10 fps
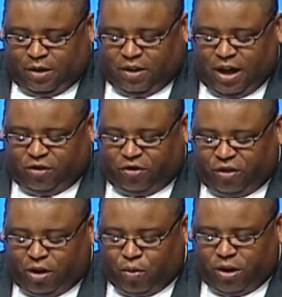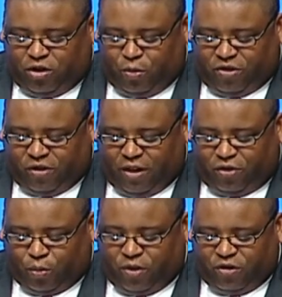The agency agreed to assess
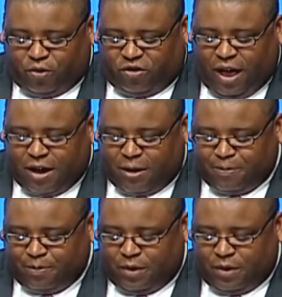the research data,